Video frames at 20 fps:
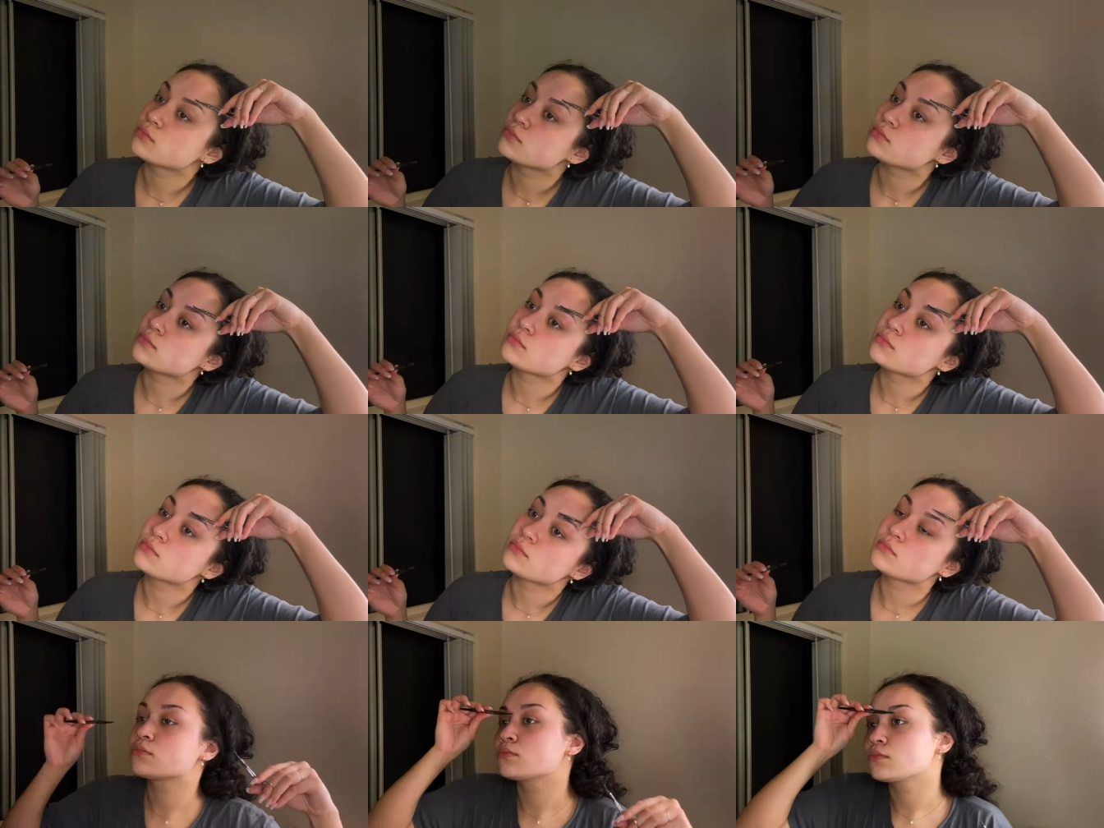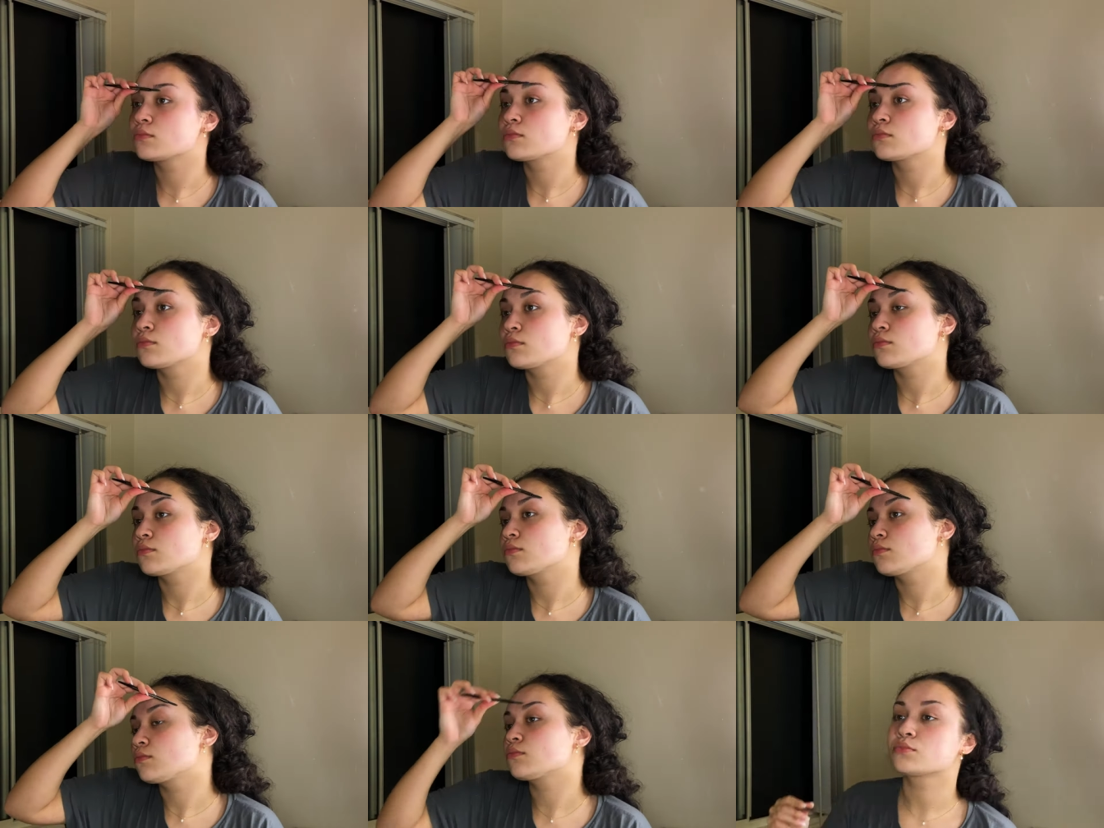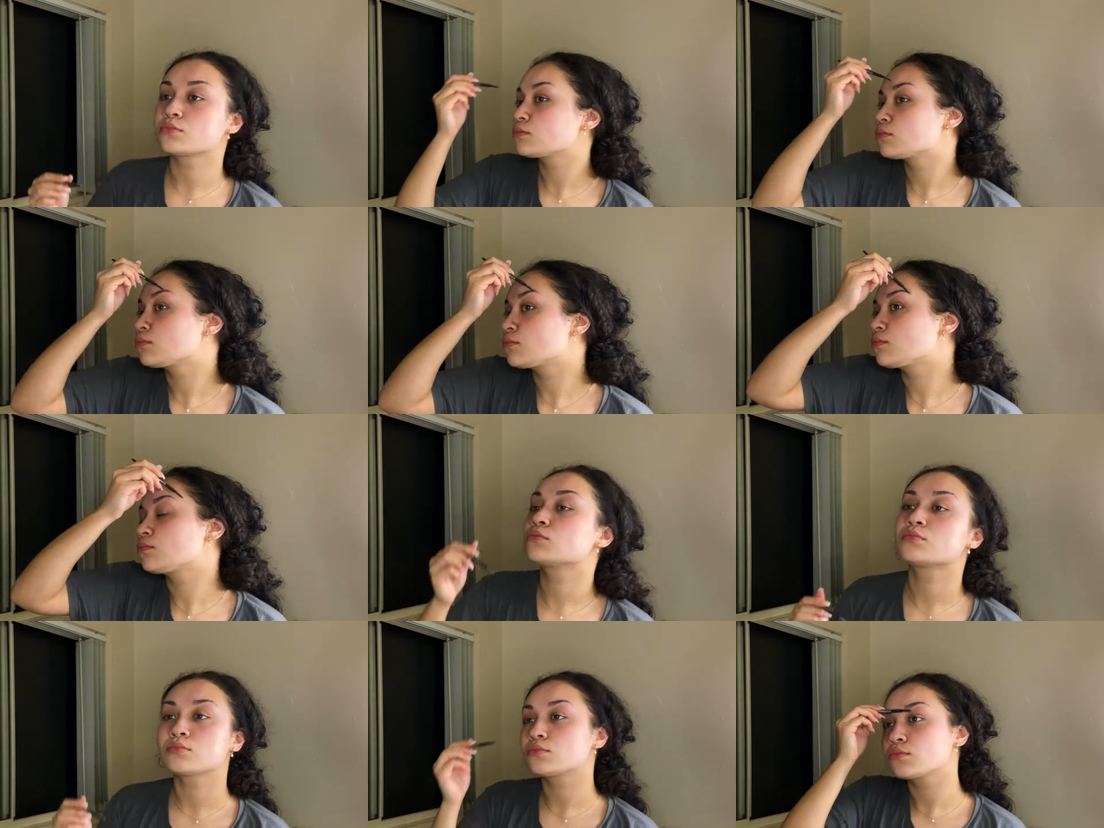right now. Just brush them
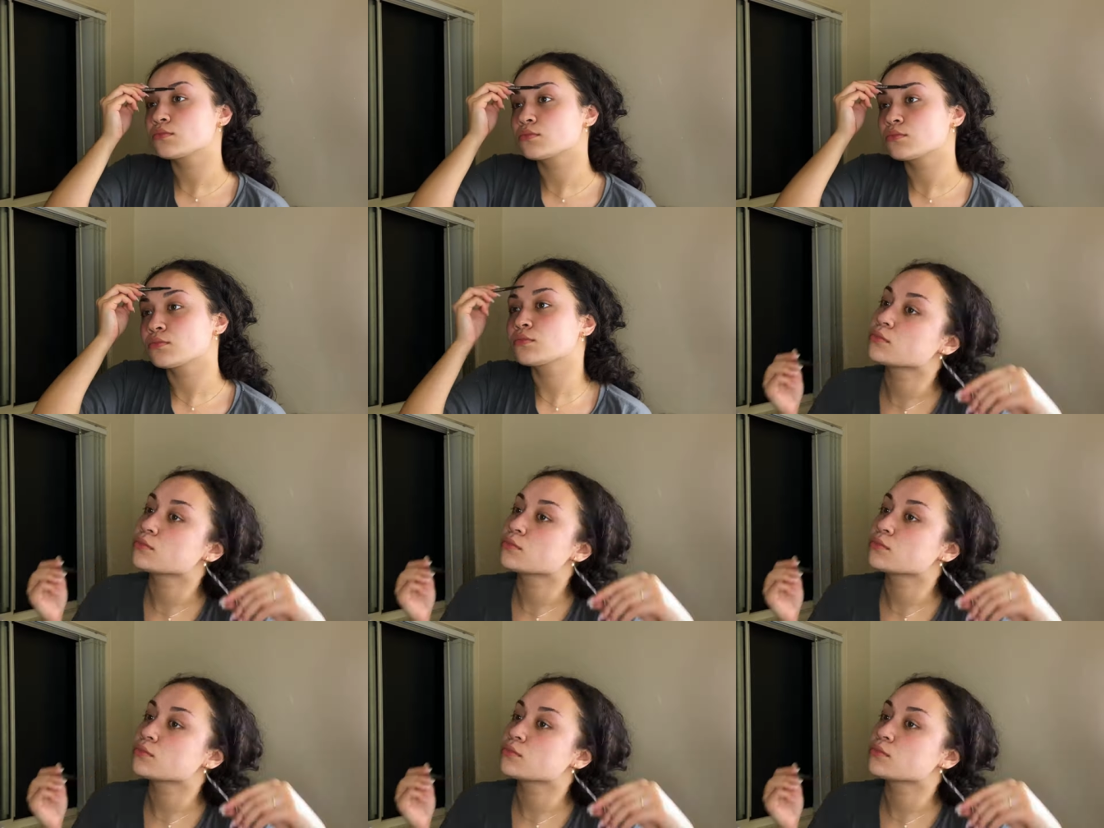up and